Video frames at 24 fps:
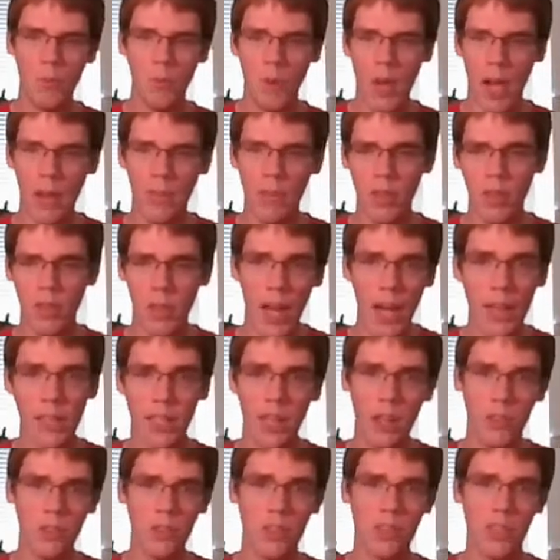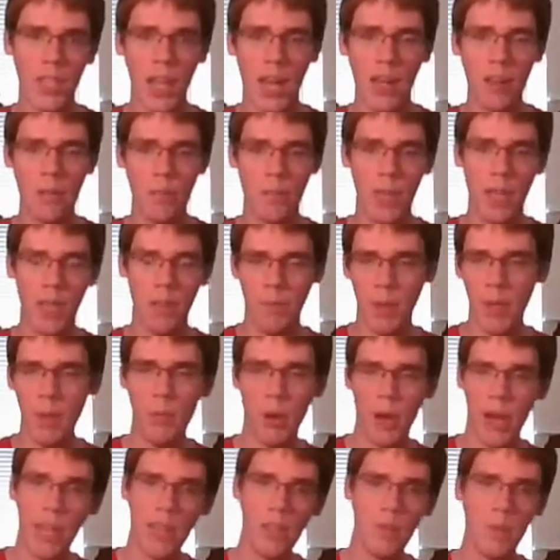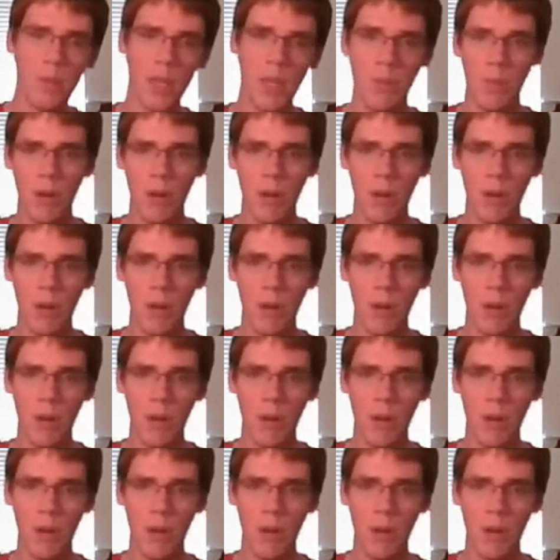having the Nine Tails inside of me and people hated me,